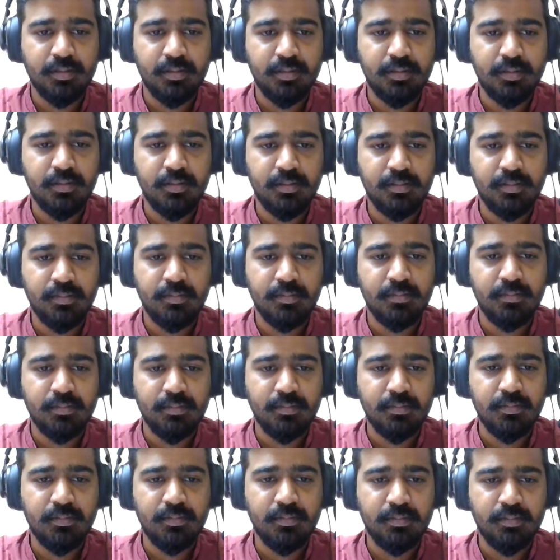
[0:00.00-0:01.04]

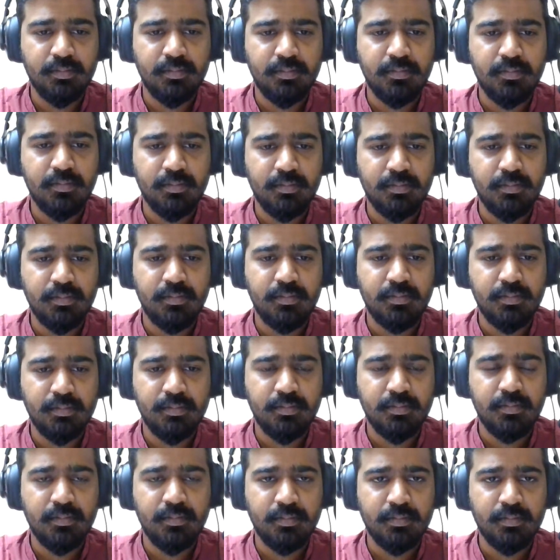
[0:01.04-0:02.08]

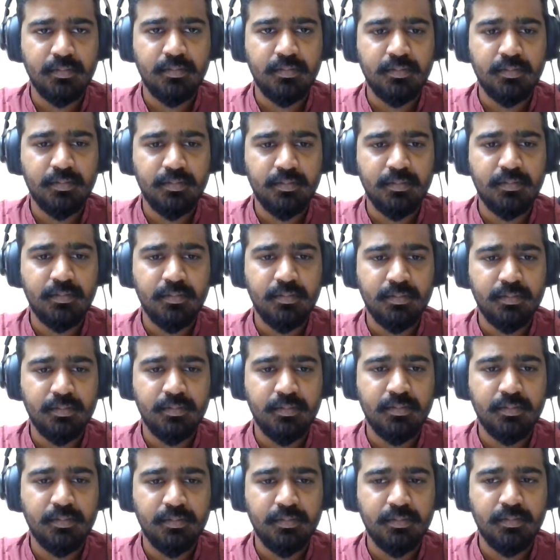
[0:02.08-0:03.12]

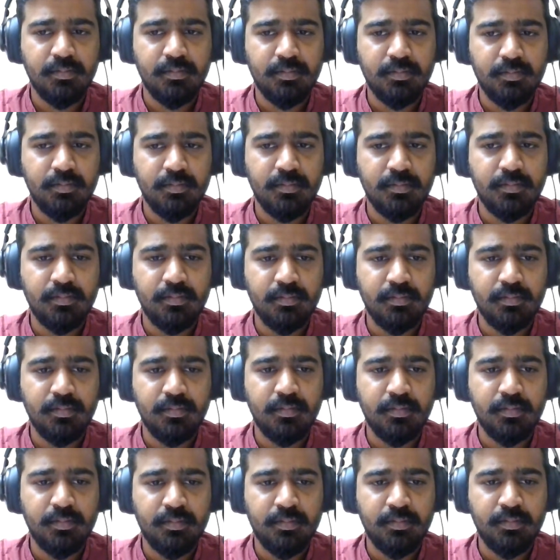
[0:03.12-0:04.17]

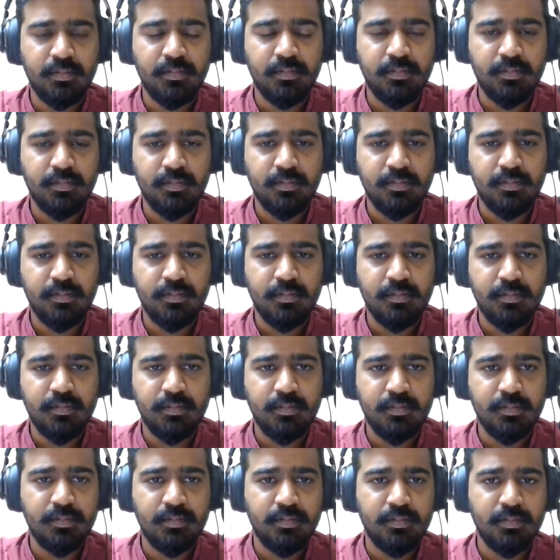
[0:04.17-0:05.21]

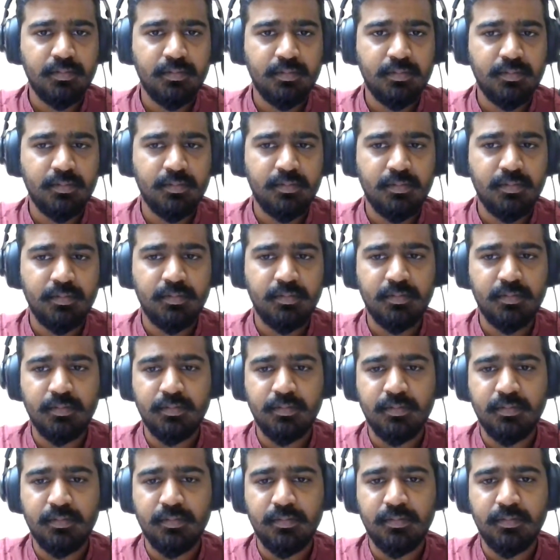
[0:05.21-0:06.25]

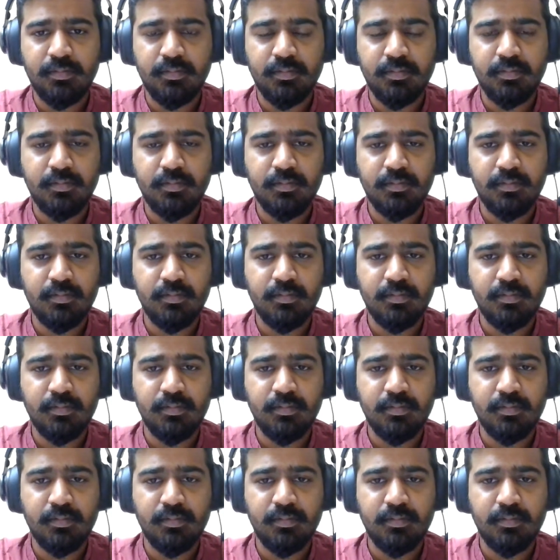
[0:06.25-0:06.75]
Nobody speaks.